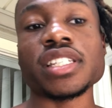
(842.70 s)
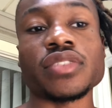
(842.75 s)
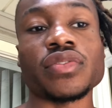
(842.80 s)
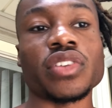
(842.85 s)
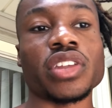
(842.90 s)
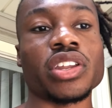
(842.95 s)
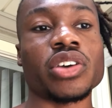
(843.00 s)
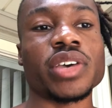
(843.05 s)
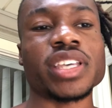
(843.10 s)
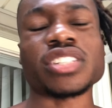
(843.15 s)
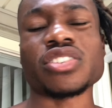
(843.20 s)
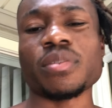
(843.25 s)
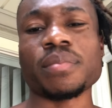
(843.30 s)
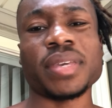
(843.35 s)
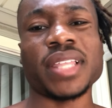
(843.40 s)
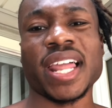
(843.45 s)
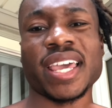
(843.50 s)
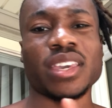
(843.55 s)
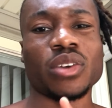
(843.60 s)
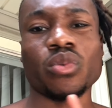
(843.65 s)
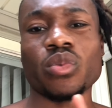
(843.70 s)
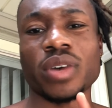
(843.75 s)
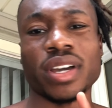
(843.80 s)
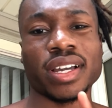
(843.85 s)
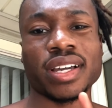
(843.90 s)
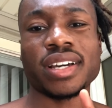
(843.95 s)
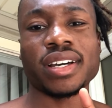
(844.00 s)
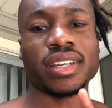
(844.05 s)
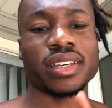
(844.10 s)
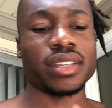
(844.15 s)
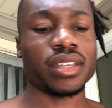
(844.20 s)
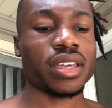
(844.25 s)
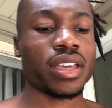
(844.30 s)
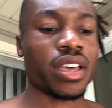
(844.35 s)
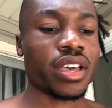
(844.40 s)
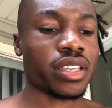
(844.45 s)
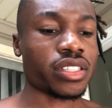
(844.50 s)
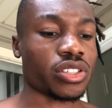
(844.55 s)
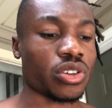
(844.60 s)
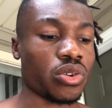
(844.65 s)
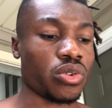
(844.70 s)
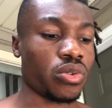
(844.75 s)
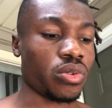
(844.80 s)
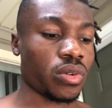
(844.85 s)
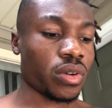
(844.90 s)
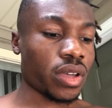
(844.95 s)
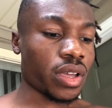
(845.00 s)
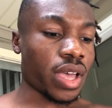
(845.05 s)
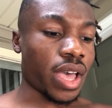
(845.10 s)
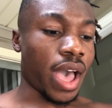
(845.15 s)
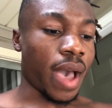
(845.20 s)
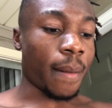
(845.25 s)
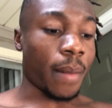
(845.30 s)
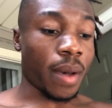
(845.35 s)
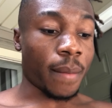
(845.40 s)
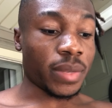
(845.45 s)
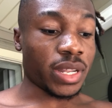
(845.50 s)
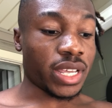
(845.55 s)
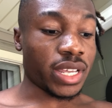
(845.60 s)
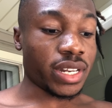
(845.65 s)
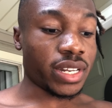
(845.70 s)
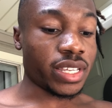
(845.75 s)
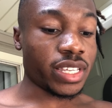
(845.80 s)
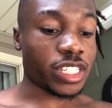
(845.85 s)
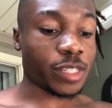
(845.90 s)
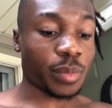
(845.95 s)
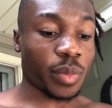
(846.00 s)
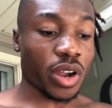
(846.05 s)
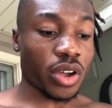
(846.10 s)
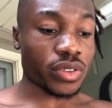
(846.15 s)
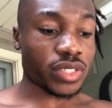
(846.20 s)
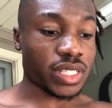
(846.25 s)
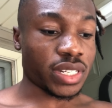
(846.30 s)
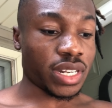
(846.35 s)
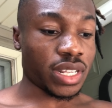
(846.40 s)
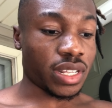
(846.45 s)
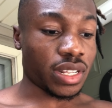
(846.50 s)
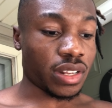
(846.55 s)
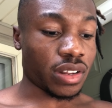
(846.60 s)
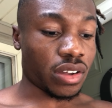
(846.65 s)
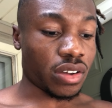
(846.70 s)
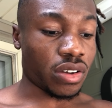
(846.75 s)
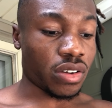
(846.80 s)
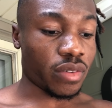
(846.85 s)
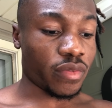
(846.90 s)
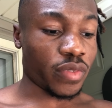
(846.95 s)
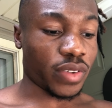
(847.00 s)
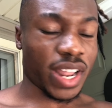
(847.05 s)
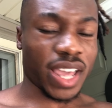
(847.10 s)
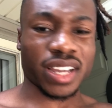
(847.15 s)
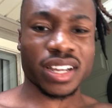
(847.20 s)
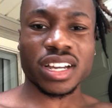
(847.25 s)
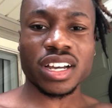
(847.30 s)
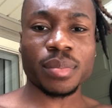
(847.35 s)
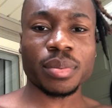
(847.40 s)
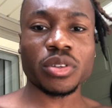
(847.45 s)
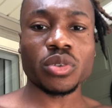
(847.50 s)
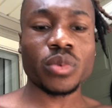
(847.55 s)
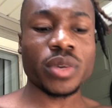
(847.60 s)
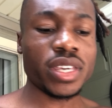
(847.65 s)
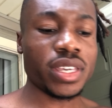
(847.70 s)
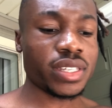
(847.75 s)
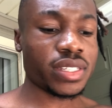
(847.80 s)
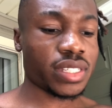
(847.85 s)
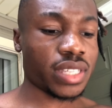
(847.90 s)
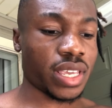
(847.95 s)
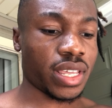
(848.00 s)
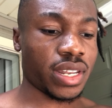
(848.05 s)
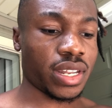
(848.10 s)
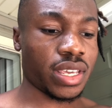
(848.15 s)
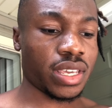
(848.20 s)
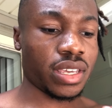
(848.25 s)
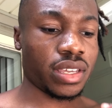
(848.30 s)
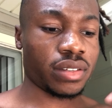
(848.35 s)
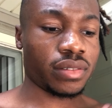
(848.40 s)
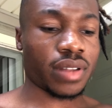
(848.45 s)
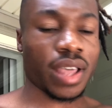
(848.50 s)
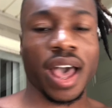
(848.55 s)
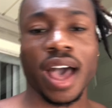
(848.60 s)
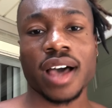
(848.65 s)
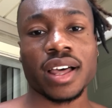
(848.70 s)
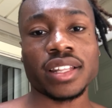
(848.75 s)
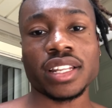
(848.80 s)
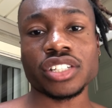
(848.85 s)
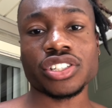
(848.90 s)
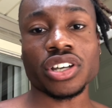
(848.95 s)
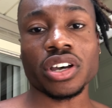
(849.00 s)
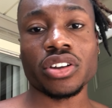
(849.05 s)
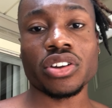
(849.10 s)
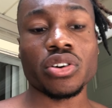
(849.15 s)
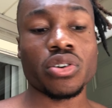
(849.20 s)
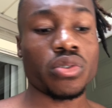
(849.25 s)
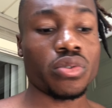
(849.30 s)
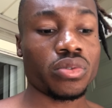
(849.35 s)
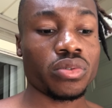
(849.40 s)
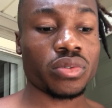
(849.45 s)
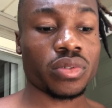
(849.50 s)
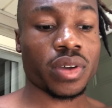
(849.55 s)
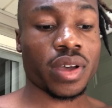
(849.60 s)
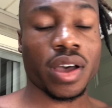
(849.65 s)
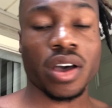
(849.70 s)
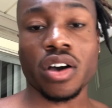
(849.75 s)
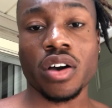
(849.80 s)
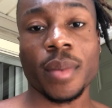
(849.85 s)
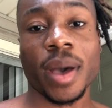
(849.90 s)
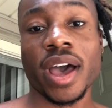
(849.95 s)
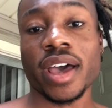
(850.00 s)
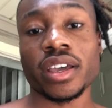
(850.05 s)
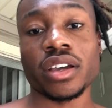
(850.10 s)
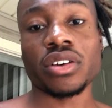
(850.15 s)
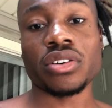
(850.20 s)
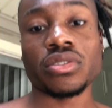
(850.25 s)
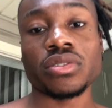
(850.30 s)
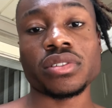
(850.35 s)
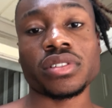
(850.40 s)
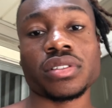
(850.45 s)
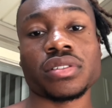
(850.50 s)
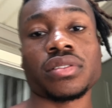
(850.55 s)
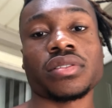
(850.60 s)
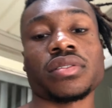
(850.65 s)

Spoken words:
video, it's gonna be like in one cut. So I'm gonna let these sprouts in then for like a couple of weeks, and then I'll let y'all know how it goes.